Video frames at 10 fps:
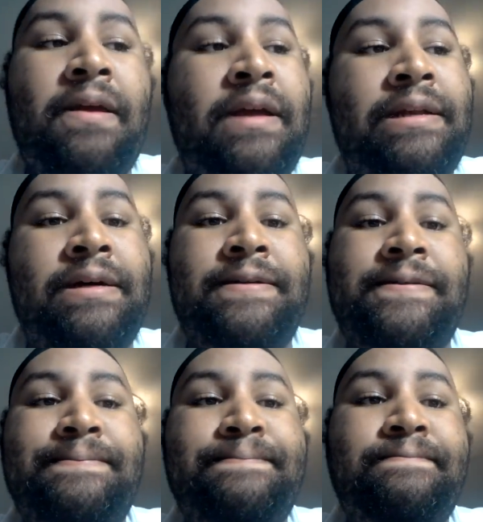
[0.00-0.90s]

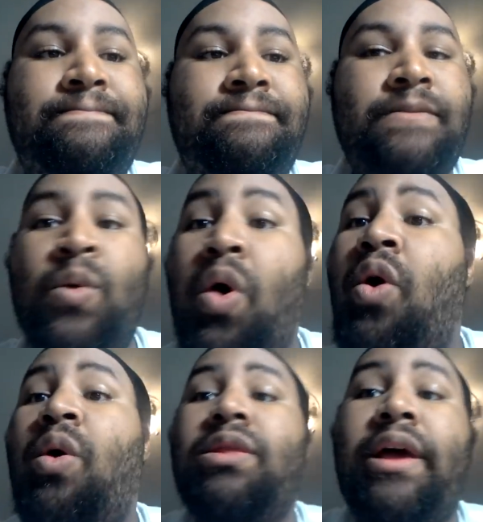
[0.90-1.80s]
And, you know,
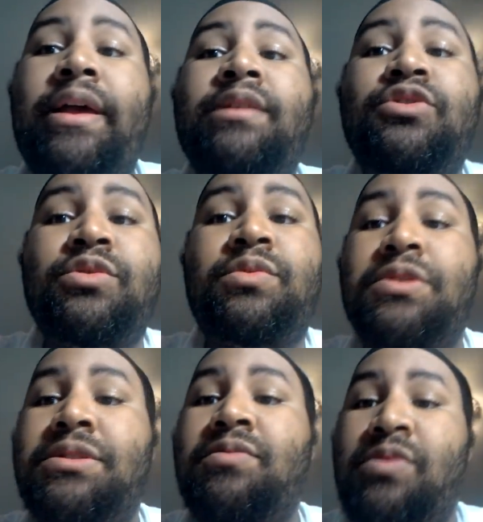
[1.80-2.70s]
all the angels
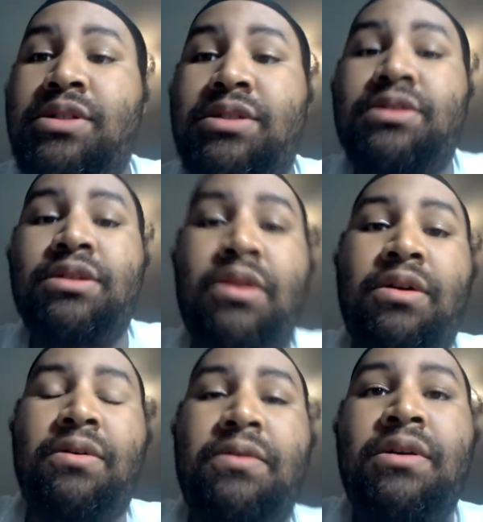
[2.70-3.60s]
was, you
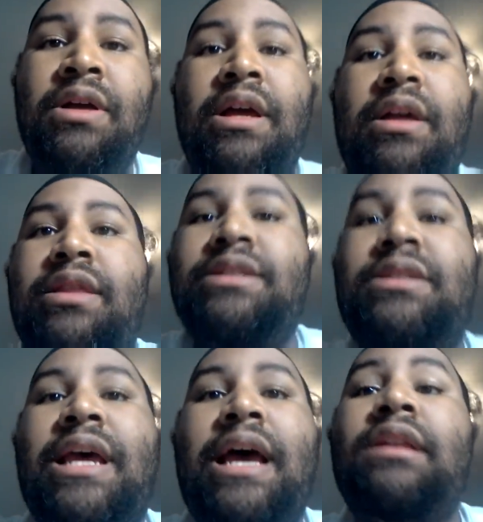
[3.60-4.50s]
know, they
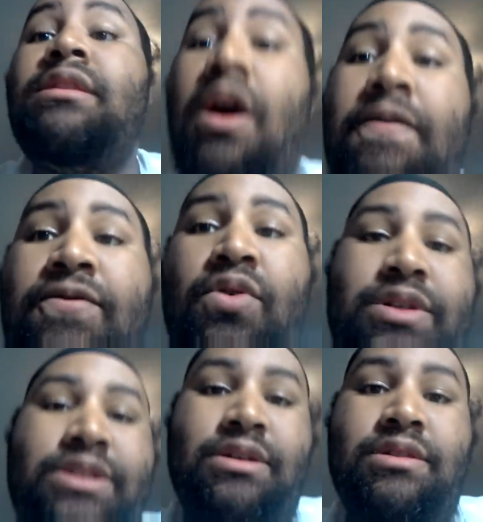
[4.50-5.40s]
just had love for
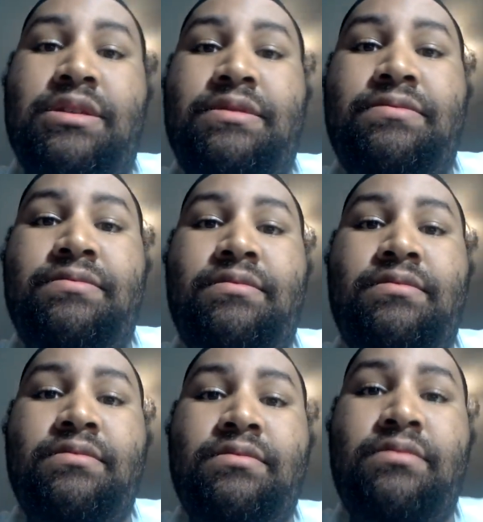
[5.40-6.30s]
each other.
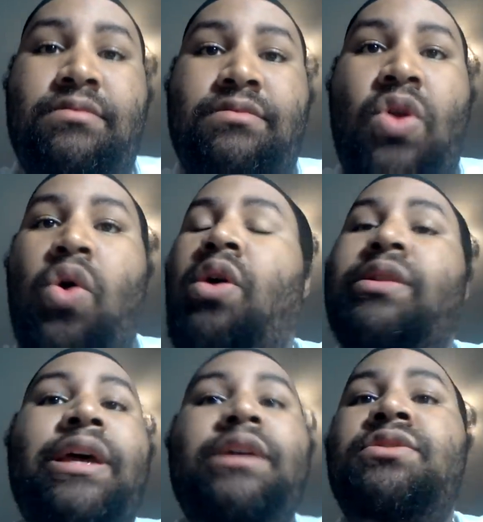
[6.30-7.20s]

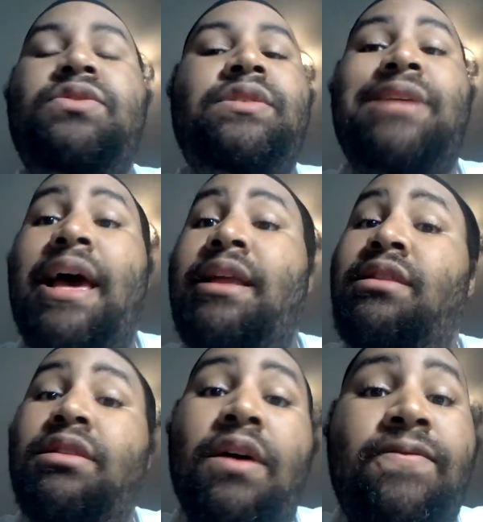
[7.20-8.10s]
All the angels just had
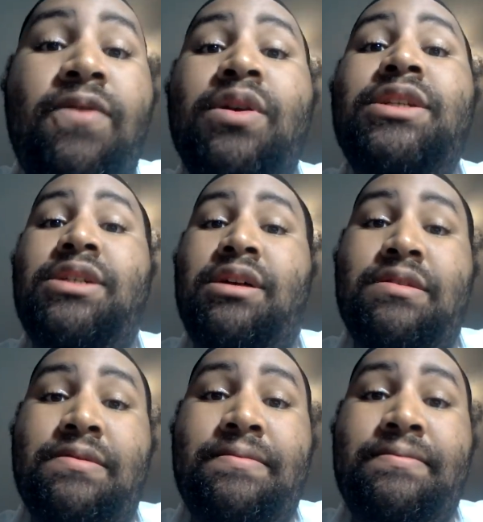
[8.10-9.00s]
love for each
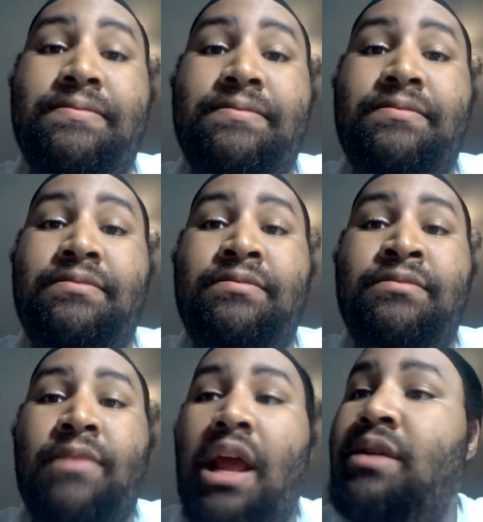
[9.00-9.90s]
other.
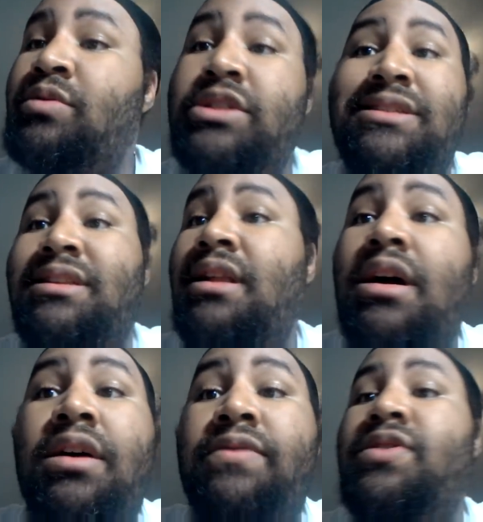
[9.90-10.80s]
And it was just
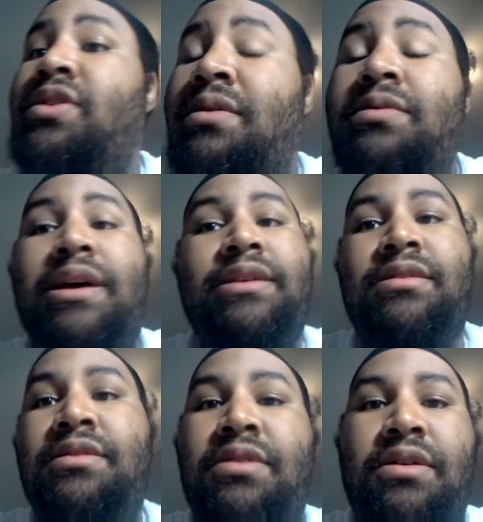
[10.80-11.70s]
love, you know,
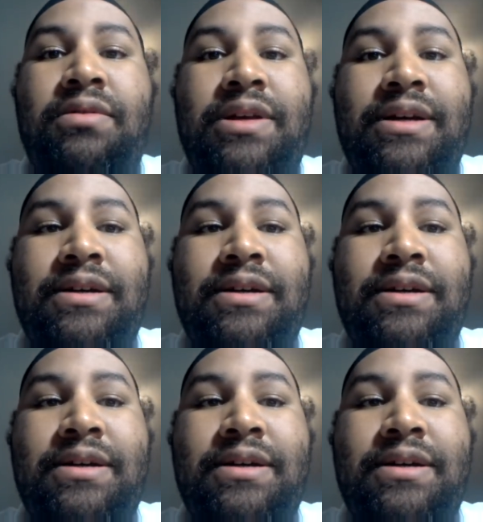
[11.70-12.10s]
like, you know,